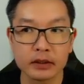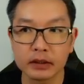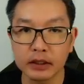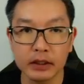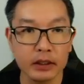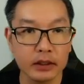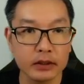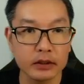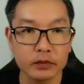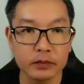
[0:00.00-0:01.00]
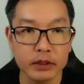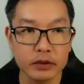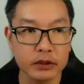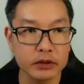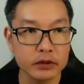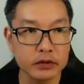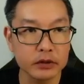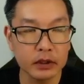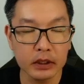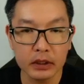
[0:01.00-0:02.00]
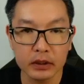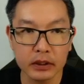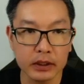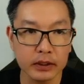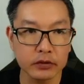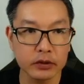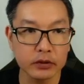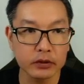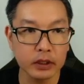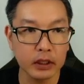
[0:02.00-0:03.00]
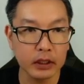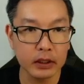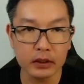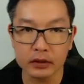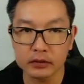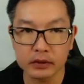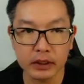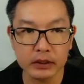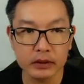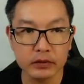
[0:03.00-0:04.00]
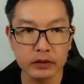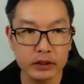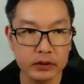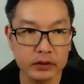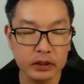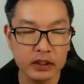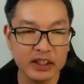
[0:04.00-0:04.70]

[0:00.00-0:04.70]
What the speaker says: Okay, I hope this was useful. Okay, if you like the video,